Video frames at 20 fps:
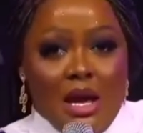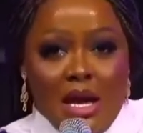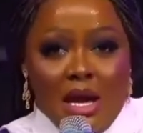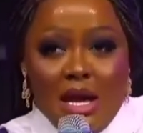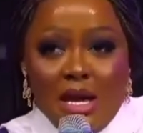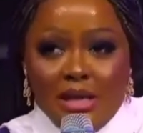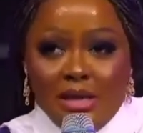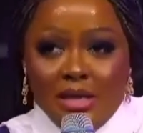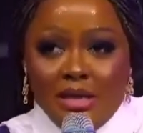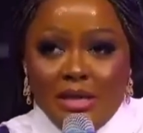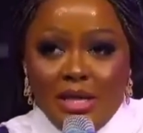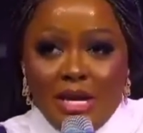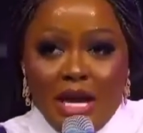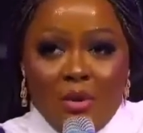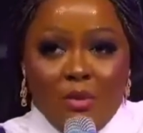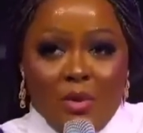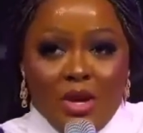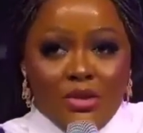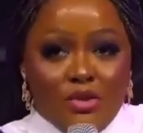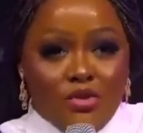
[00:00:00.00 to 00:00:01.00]
And the day I
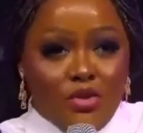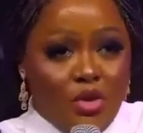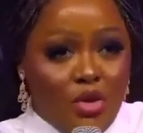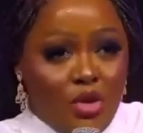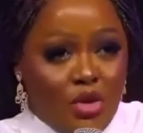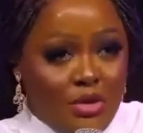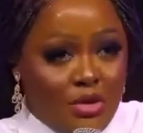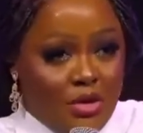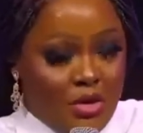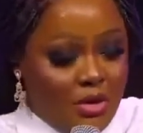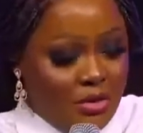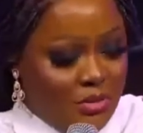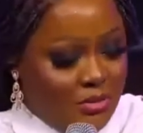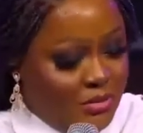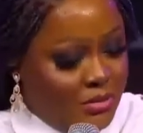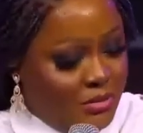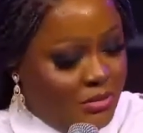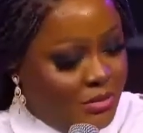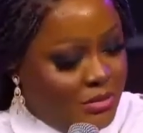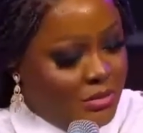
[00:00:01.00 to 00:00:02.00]
went to
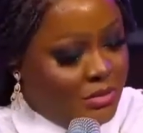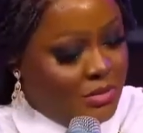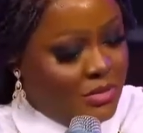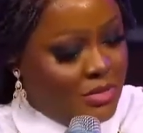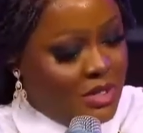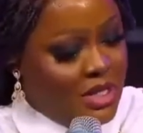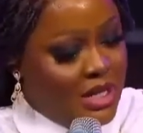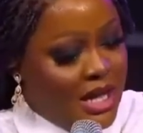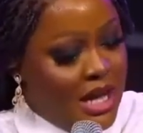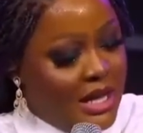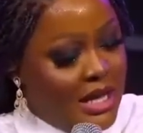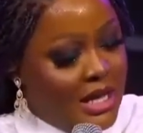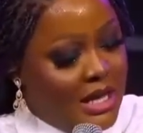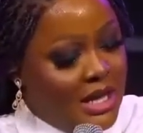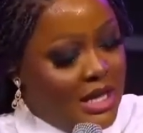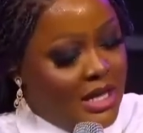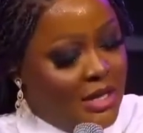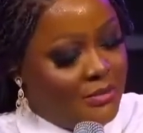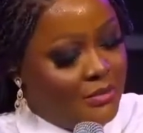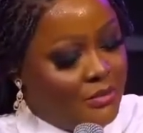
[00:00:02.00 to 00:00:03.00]
London, the guy
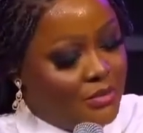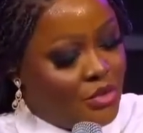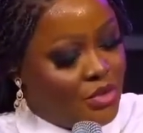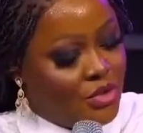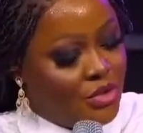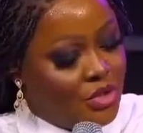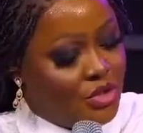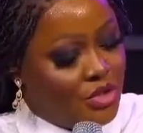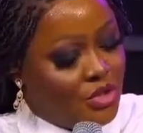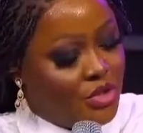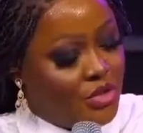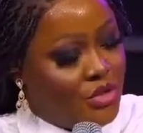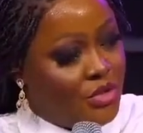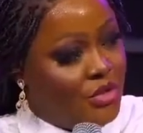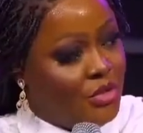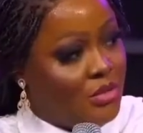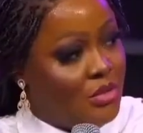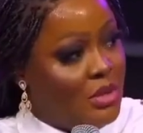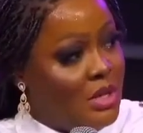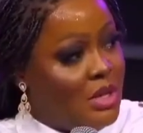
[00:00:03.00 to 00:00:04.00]
came to the
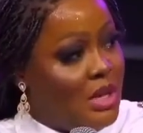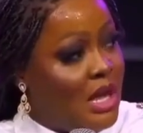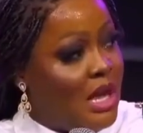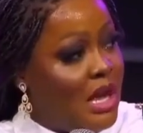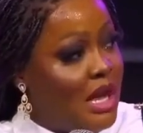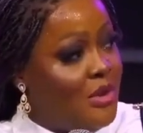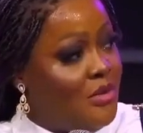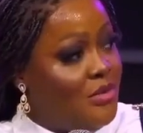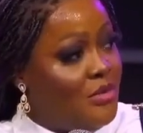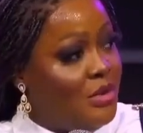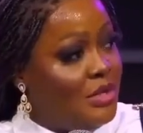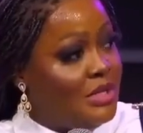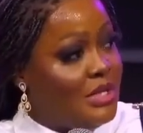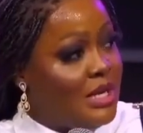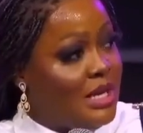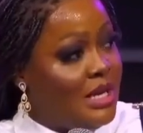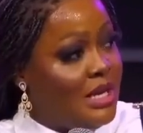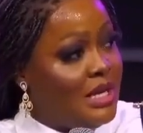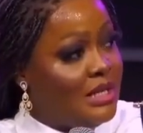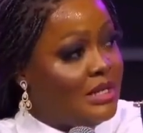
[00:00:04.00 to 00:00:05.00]
show and wrote
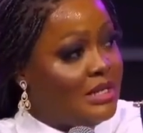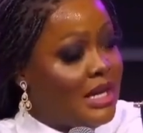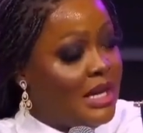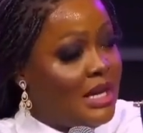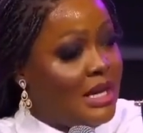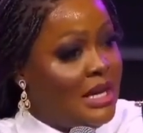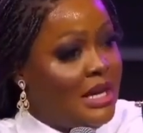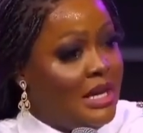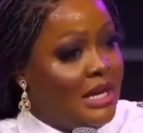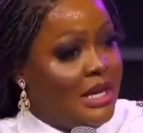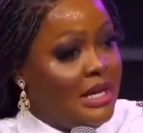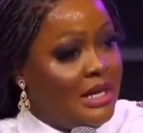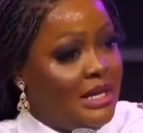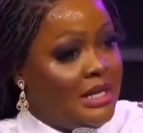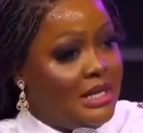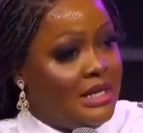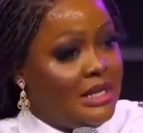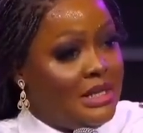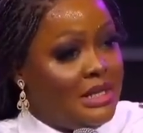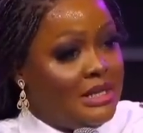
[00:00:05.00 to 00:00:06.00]
a letter.
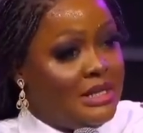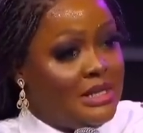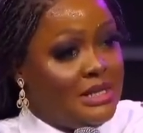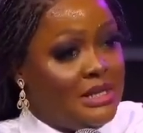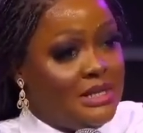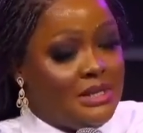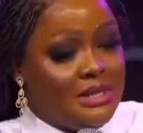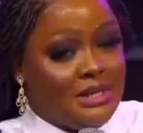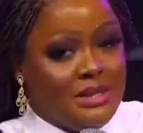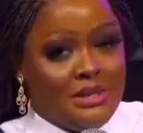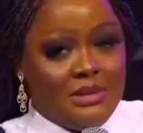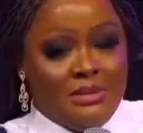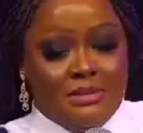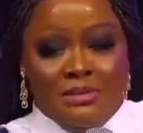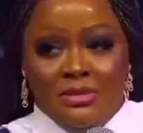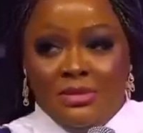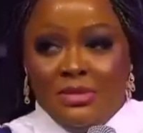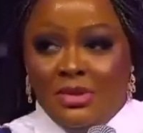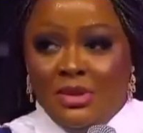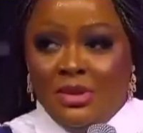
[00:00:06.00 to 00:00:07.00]
Helen, it
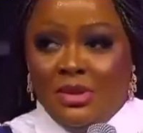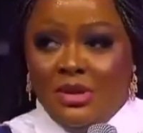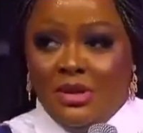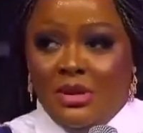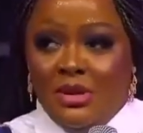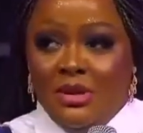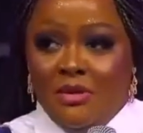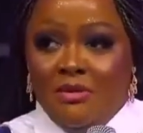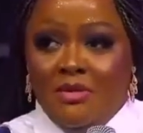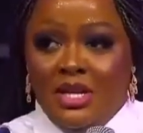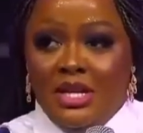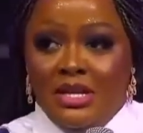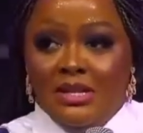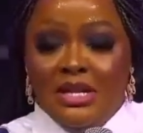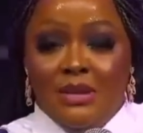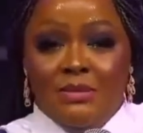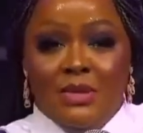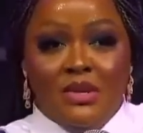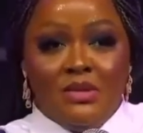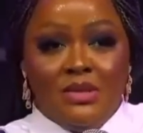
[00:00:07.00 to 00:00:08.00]
is, please,
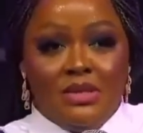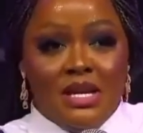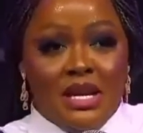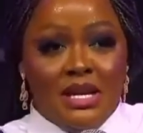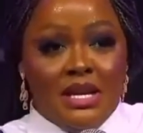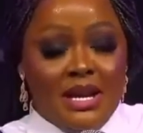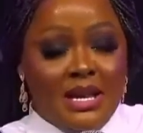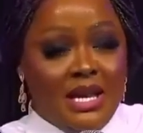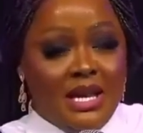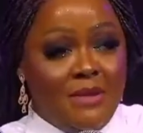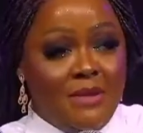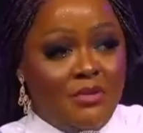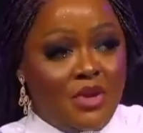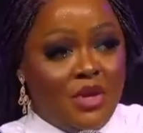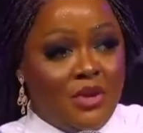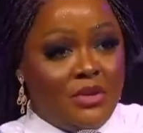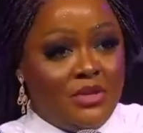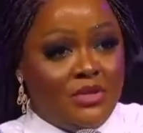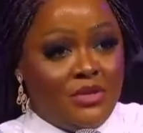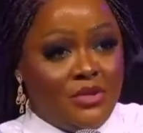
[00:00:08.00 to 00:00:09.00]
I'm outside. I came
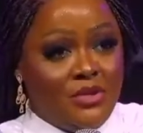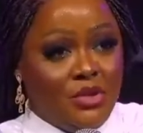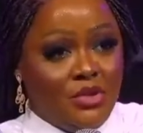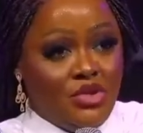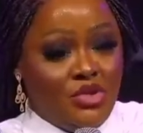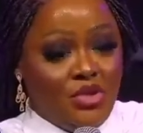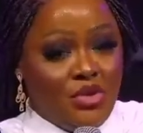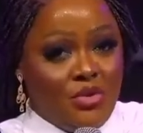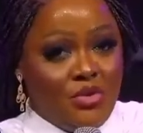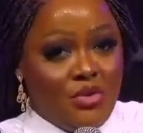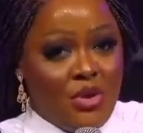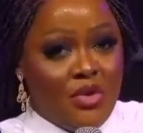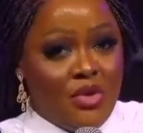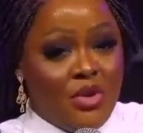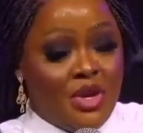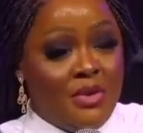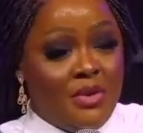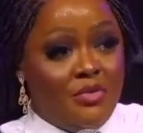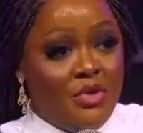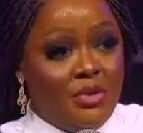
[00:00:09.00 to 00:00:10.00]
because it's your show. I
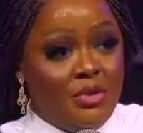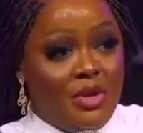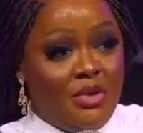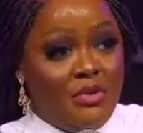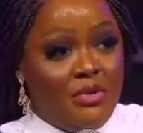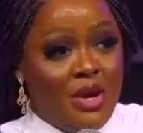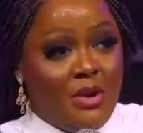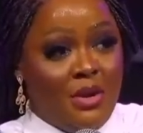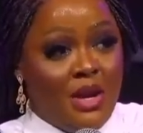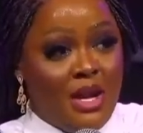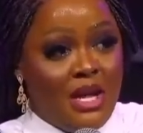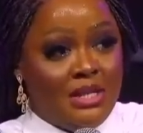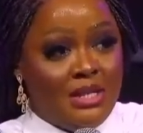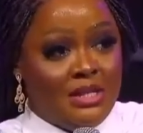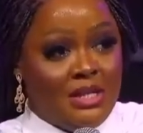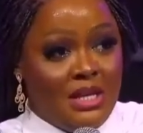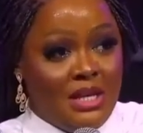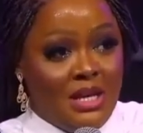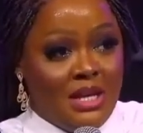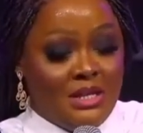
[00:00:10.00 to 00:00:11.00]
already bought the regular
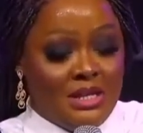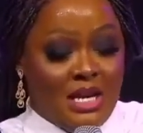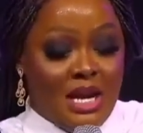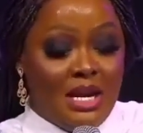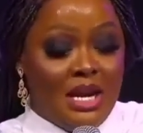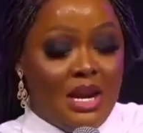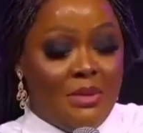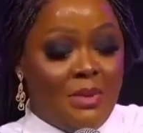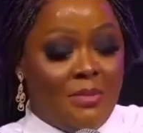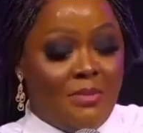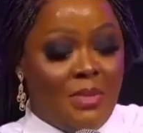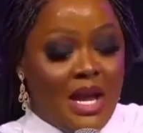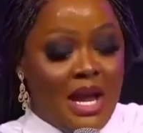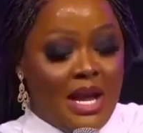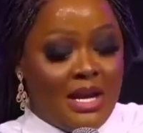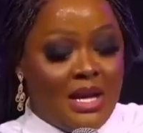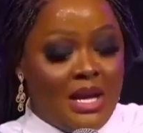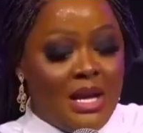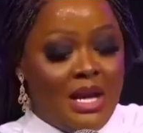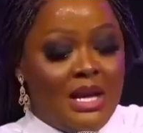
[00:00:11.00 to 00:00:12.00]
ticket. And I
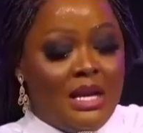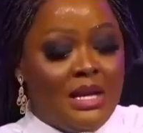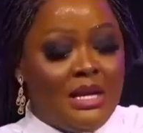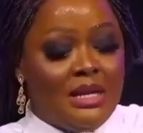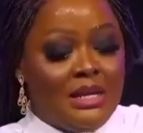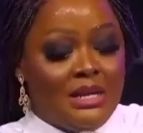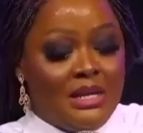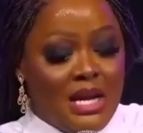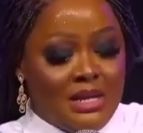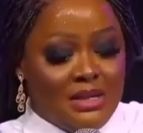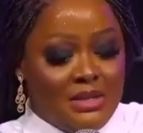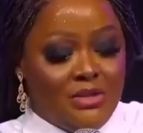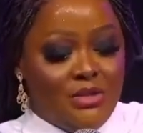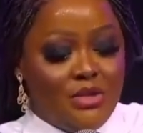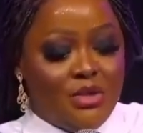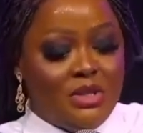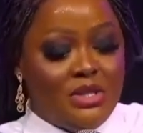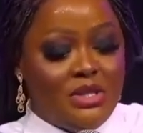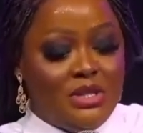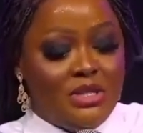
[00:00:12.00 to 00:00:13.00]
replied, that is
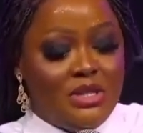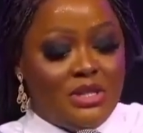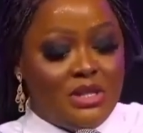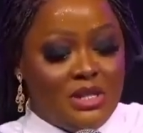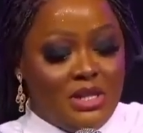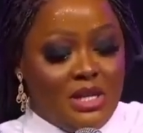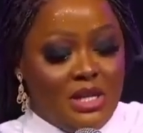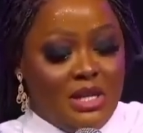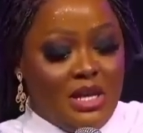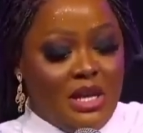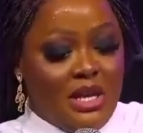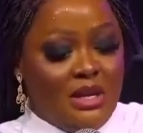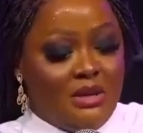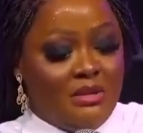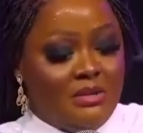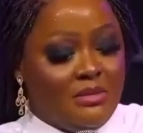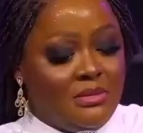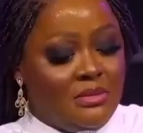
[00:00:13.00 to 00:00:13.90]
your seat. Stay there.